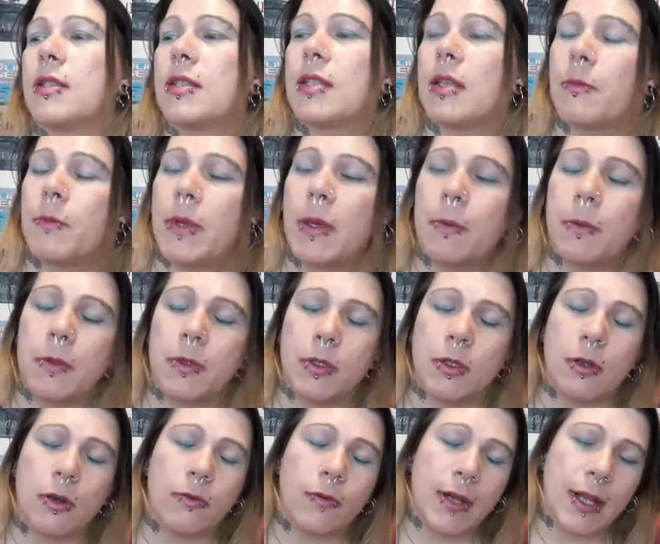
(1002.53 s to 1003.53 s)
Some people
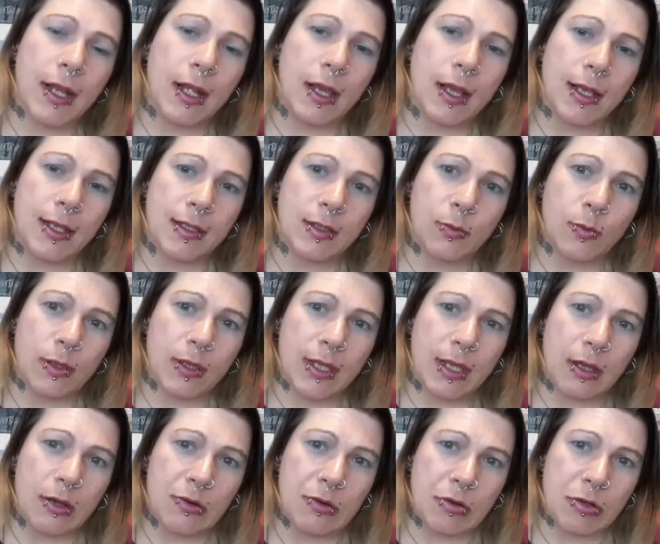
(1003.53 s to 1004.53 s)
do not realise what
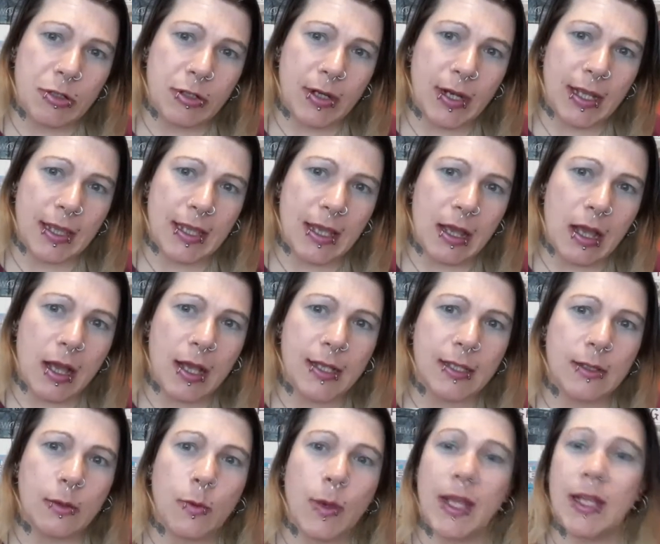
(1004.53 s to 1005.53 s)
they are ordering. Their
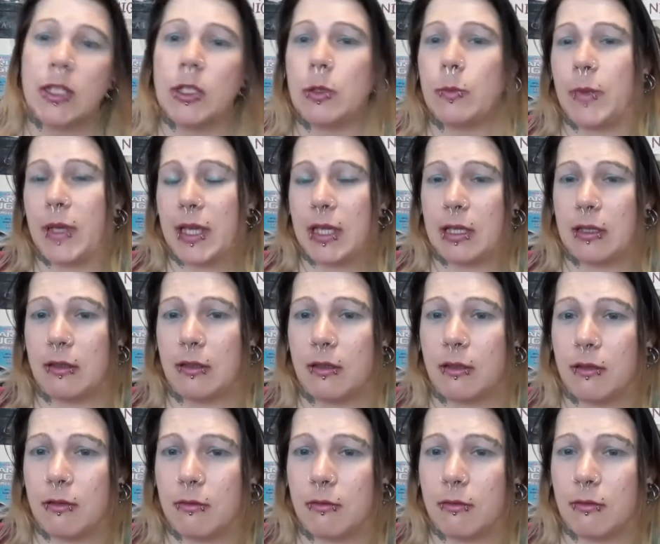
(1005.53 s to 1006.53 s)
eyes are way too big
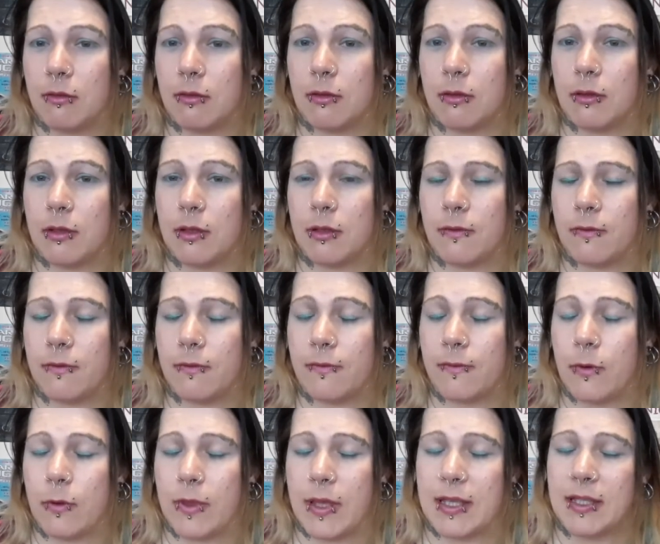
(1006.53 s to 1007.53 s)

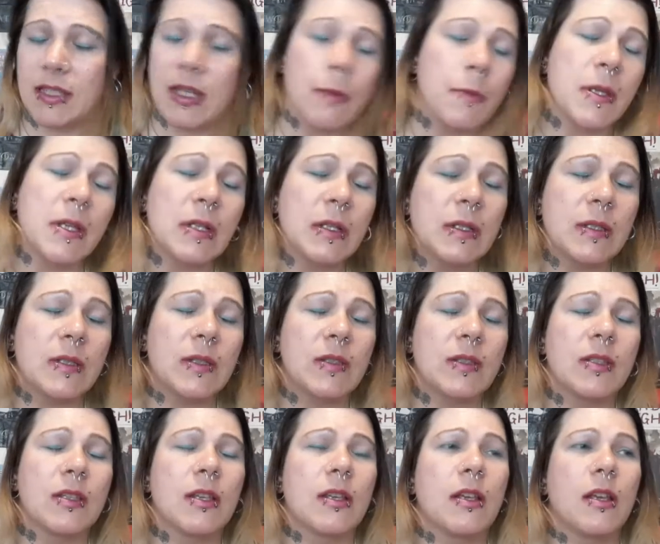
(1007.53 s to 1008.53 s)
for their
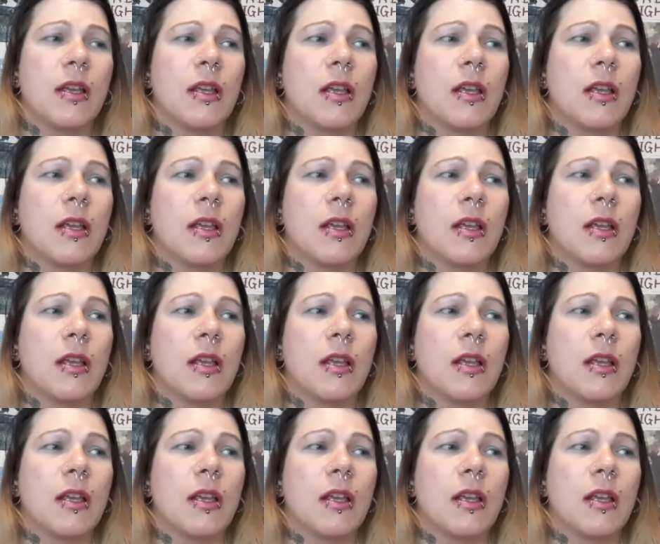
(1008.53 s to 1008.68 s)
stomachs.